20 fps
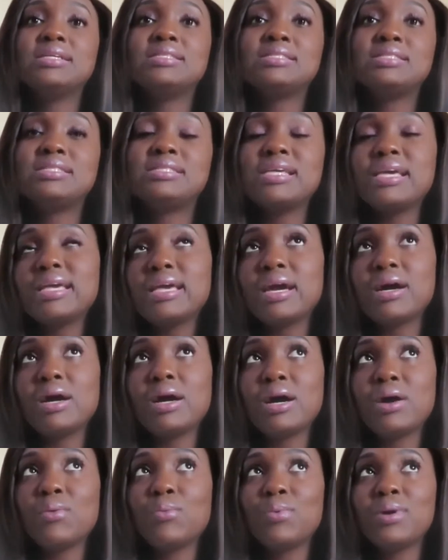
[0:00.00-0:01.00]

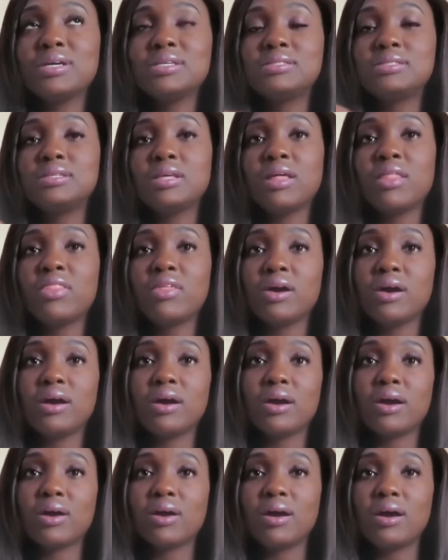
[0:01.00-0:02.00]
Tia was
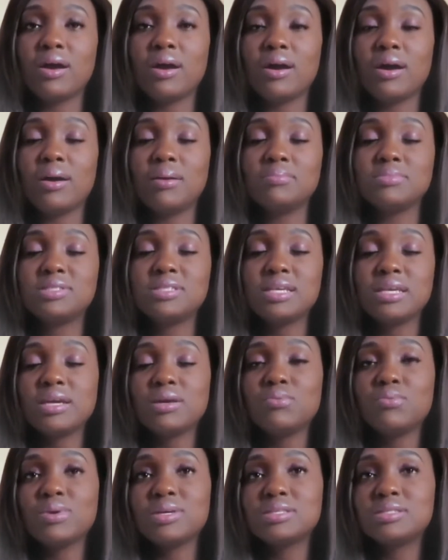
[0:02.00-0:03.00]

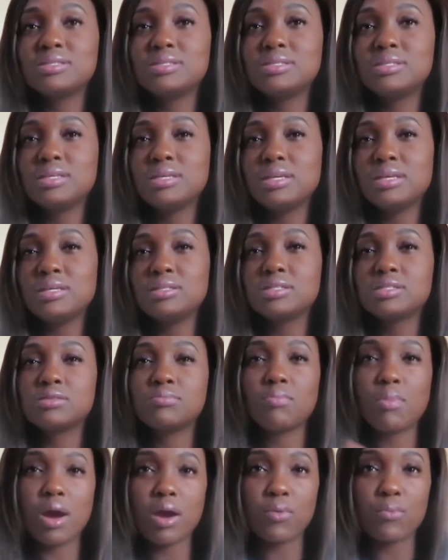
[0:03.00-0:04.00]
the
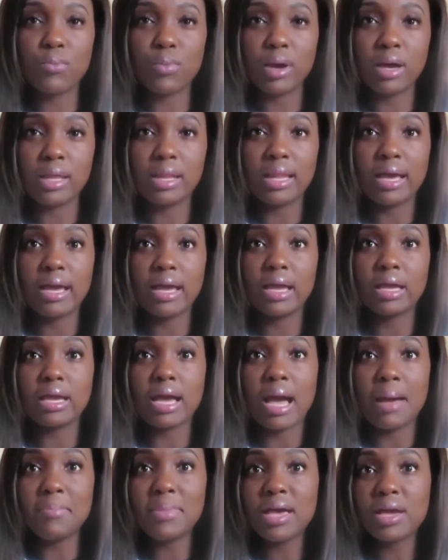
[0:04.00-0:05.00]
smart one. Like,
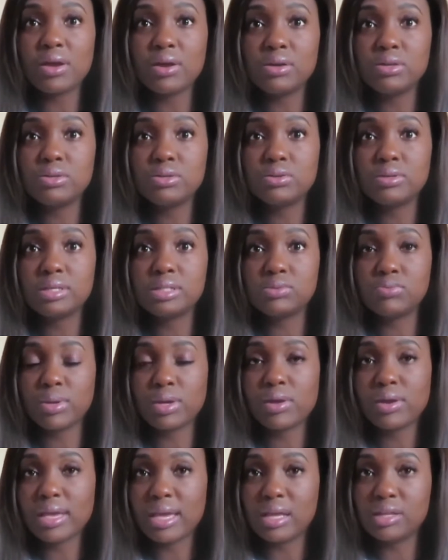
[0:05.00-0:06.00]
I'm not gonna do this. We're
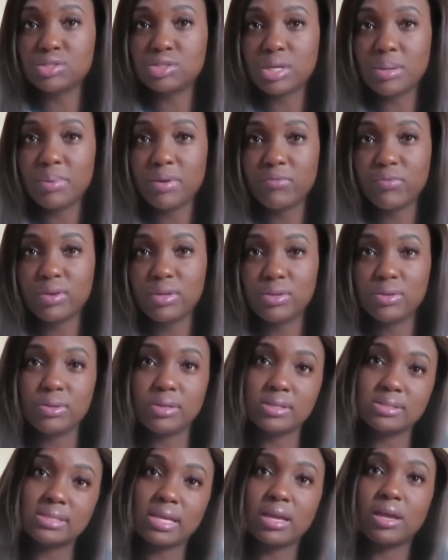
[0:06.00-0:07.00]
gonna get in trouble if we do
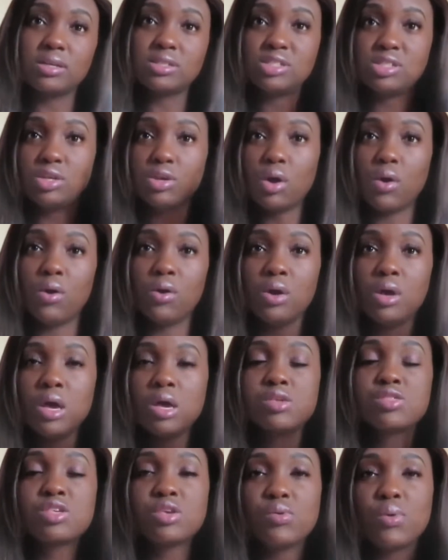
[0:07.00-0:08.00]
this. Like, she
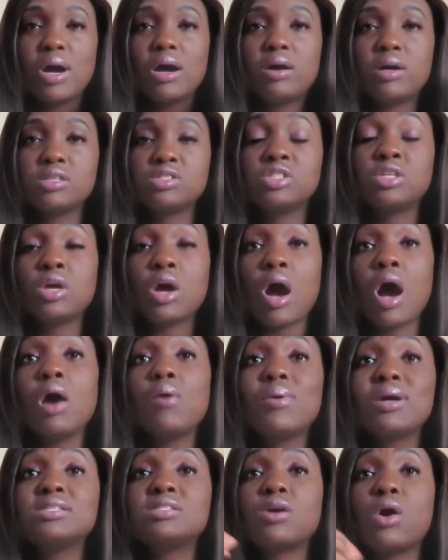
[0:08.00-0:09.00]

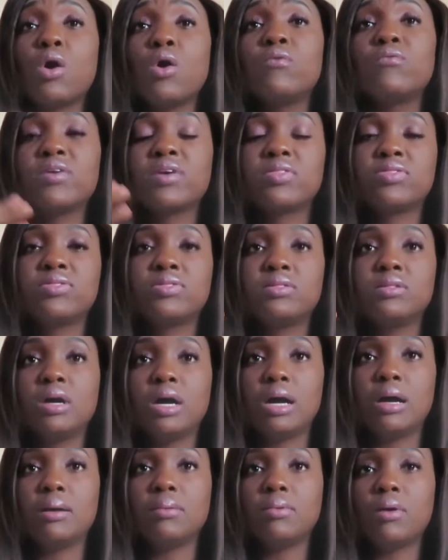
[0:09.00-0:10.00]
always
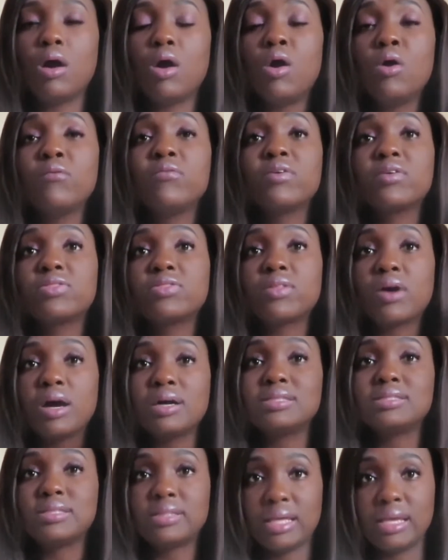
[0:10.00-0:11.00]

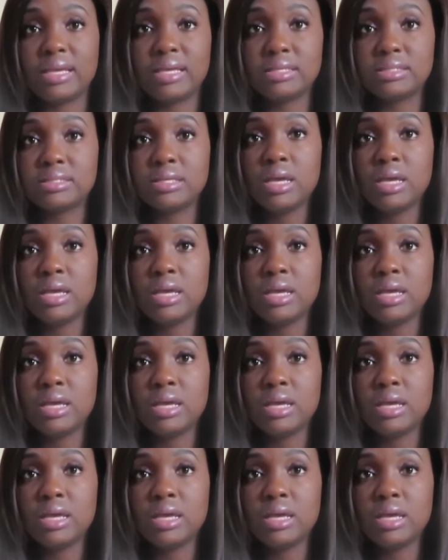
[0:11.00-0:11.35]
overthought things.